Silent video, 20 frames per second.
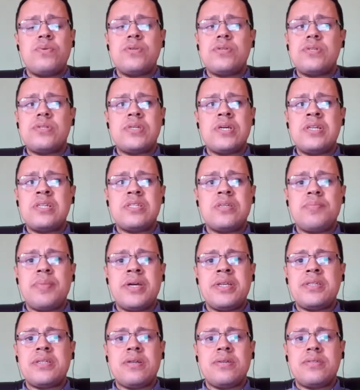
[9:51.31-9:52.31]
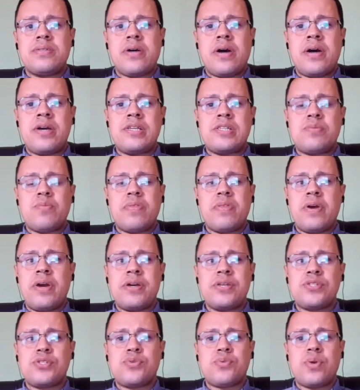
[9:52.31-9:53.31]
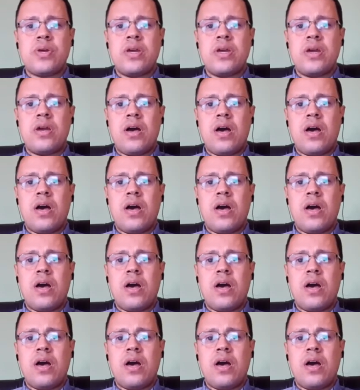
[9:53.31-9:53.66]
sentimental ties with the history